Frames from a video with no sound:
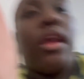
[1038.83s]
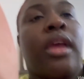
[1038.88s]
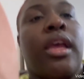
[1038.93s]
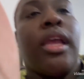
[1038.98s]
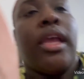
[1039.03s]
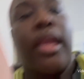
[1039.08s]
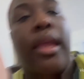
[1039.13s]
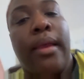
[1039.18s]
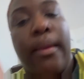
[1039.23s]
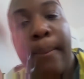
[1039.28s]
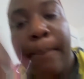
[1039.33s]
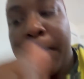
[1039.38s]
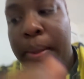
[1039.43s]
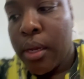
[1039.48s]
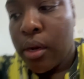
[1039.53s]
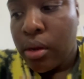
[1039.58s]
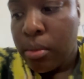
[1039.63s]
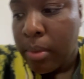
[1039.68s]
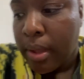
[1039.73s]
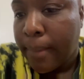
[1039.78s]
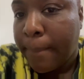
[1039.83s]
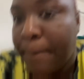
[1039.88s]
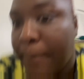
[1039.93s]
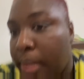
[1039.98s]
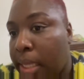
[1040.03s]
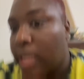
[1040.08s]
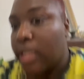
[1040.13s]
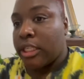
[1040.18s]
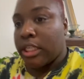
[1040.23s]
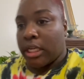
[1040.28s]
and put on my
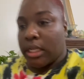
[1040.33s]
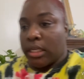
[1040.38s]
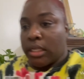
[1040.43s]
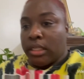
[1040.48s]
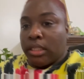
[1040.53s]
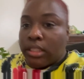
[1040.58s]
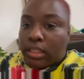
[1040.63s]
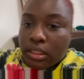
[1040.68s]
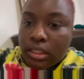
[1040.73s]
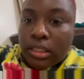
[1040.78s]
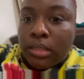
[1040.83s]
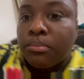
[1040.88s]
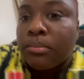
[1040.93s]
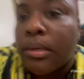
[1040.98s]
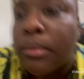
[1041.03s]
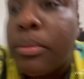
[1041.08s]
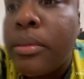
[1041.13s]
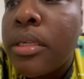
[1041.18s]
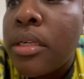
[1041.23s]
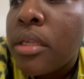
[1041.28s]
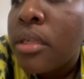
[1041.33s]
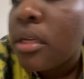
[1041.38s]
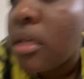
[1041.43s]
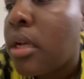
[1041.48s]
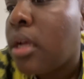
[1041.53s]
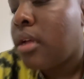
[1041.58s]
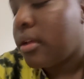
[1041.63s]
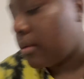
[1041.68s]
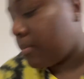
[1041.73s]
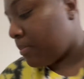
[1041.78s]
PJs, my put,
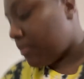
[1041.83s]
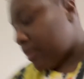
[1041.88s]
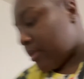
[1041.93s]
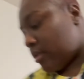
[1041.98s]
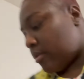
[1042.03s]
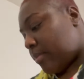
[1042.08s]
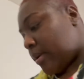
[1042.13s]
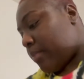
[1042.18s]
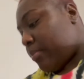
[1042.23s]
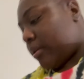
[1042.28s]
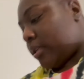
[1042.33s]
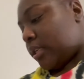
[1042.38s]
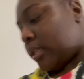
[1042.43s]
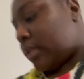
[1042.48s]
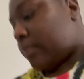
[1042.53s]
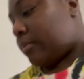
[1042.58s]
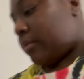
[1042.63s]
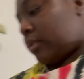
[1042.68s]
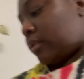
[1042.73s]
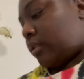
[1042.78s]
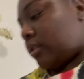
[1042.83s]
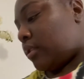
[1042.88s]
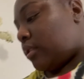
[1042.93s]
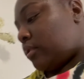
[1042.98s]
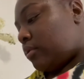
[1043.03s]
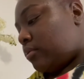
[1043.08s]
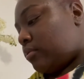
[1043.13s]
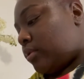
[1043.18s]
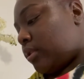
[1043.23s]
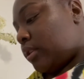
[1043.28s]
put on my pajamas
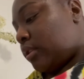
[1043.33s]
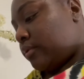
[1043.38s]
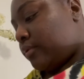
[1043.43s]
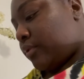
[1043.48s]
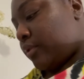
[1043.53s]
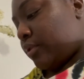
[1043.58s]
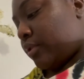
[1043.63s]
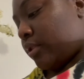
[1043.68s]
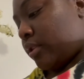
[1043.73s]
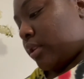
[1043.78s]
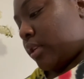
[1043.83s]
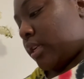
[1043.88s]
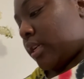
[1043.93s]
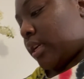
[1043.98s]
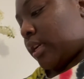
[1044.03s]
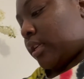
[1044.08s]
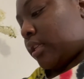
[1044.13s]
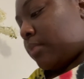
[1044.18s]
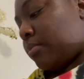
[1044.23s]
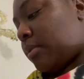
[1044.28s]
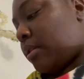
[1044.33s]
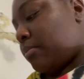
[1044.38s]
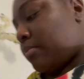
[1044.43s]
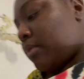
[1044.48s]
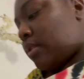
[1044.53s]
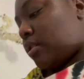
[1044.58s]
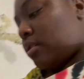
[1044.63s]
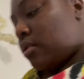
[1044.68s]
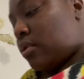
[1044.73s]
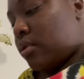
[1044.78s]
or whatever the case may
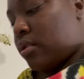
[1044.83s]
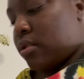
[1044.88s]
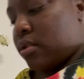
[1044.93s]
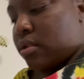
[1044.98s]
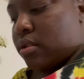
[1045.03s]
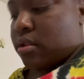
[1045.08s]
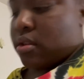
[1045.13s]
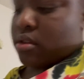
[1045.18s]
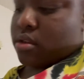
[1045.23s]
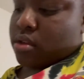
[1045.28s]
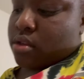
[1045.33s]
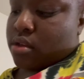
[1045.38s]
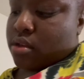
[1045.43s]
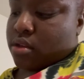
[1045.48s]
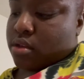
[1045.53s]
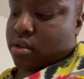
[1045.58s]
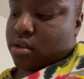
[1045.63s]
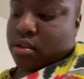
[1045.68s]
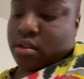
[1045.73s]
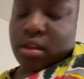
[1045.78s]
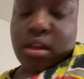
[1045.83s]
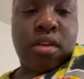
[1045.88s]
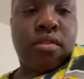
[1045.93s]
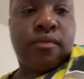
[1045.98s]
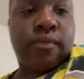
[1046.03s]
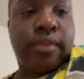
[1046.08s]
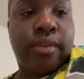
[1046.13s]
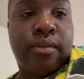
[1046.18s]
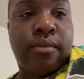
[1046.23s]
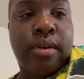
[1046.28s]
be. I
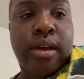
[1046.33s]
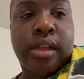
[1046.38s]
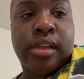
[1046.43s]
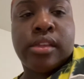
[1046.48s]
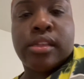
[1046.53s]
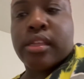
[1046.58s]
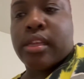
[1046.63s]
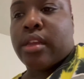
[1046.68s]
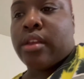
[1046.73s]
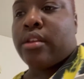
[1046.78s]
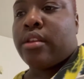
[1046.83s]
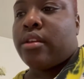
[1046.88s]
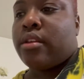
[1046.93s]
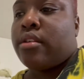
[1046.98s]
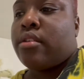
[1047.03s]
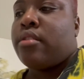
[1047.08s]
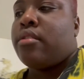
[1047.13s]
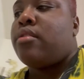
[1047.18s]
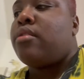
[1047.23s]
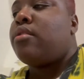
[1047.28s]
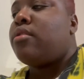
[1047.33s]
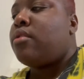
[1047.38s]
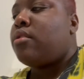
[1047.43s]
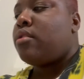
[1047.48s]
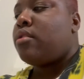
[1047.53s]
don't know why I said that.